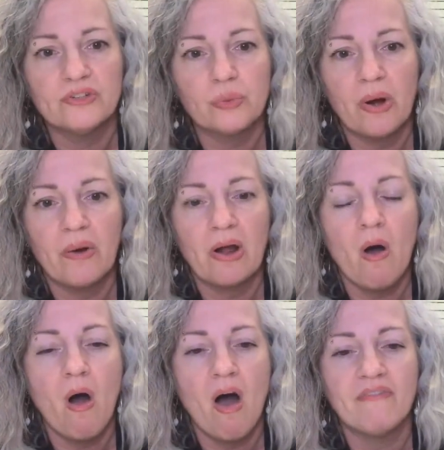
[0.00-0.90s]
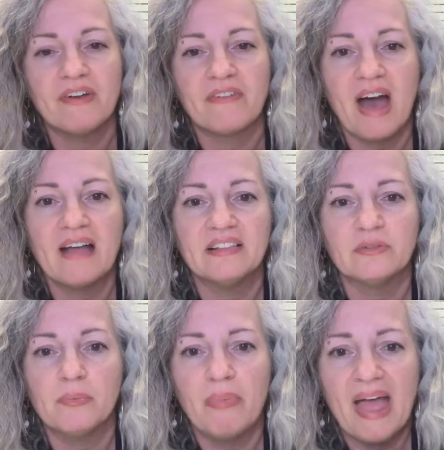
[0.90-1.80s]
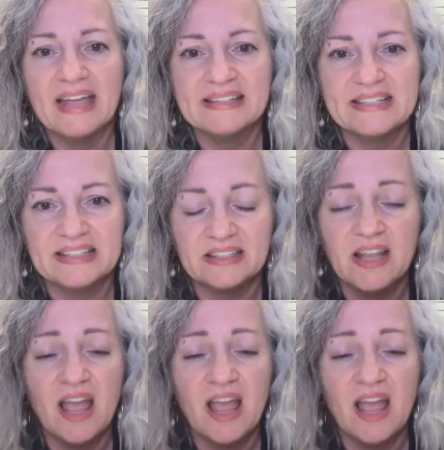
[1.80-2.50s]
is wearing off. I've got little bends